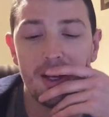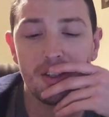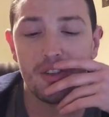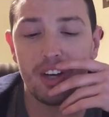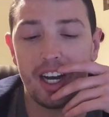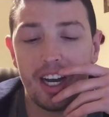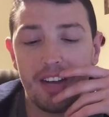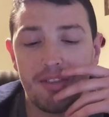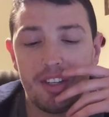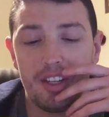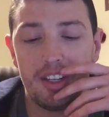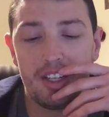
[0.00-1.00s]
So right
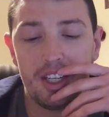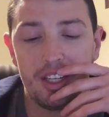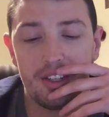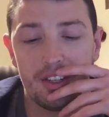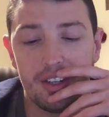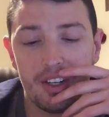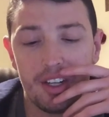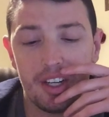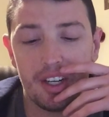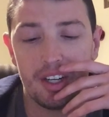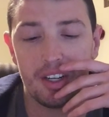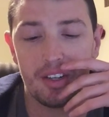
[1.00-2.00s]
after the teacher, you
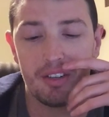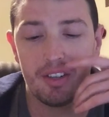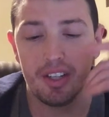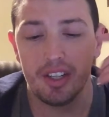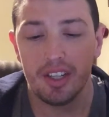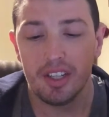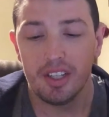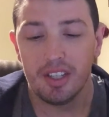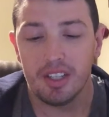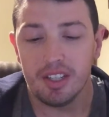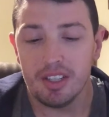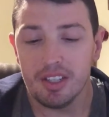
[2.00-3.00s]
know,
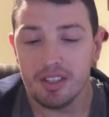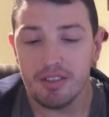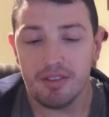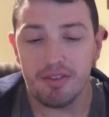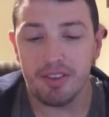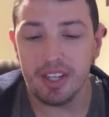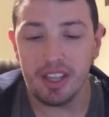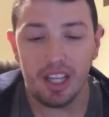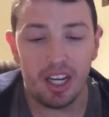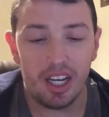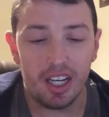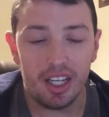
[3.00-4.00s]
free
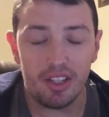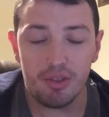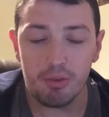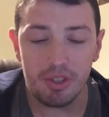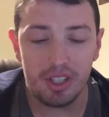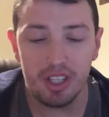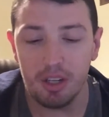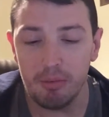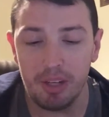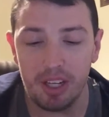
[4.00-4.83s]
lunch will still